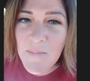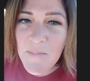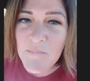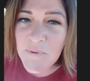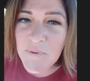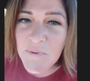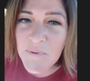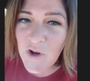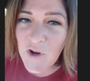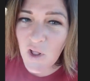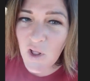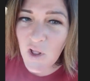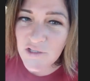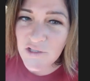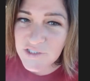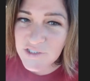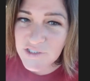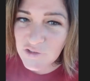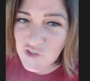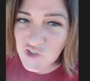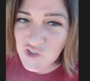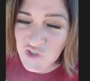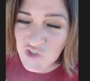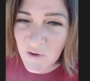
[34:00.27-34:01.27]
but
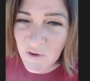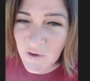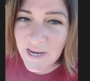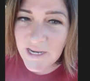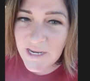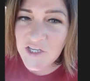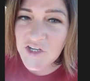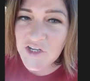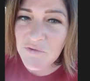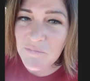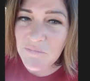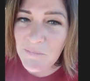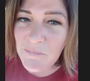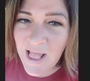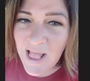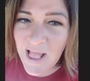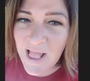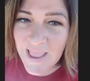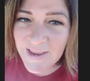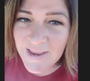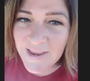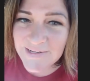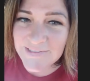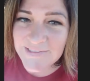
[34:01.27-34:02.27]
also train your
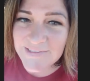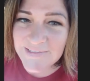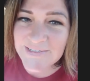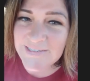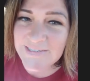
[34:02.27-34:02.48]
mind to